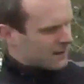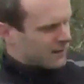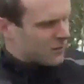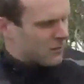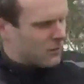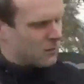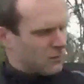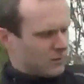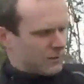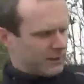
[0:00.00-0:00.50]
I
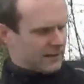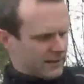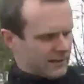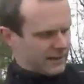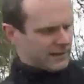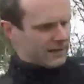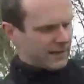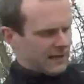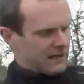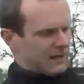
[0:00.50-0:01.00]
got all the
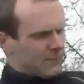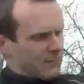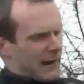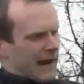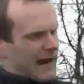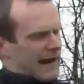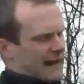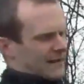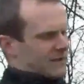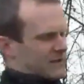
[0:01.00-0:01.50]
in, inner
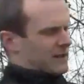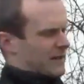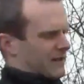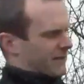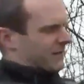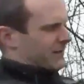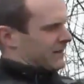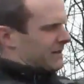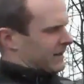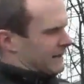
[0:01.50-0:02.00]
bags and
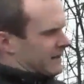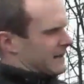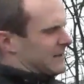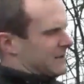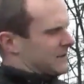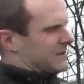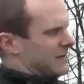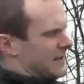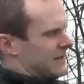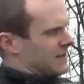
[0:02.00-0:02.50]
everything.
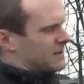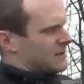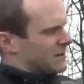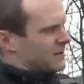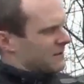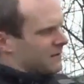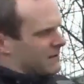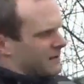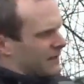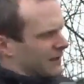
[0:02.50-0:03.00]
These, these
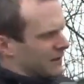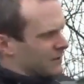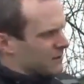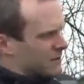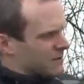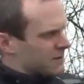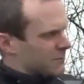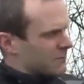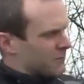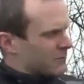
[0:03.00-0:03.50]
sort of things,
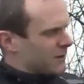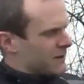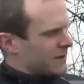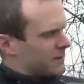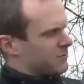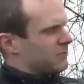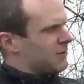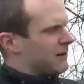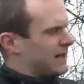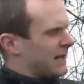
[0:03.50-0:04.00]
which are
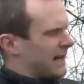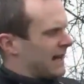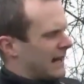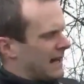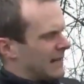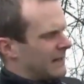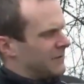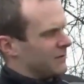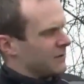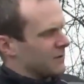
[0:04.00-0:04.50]
we pretty
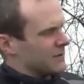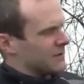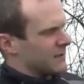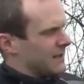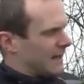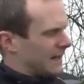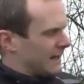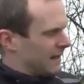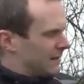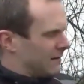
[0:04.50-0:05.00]
handy if you're
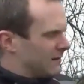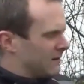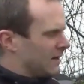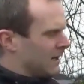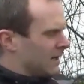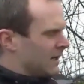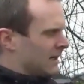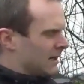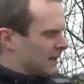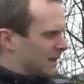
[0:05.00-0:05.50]
staying in
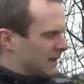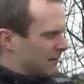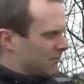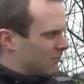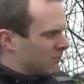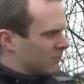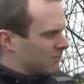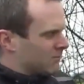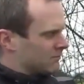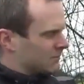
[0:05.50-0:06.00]

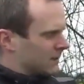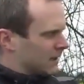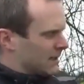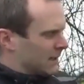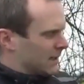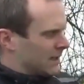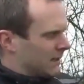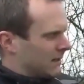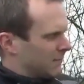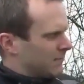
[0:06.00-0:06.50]
um,
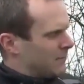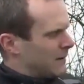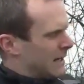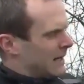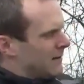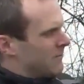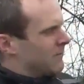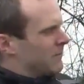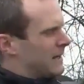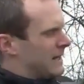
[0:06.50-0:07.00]
uh,
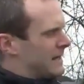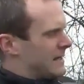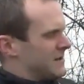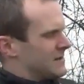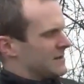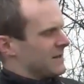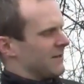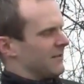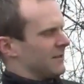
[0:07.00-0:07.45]
B&Bs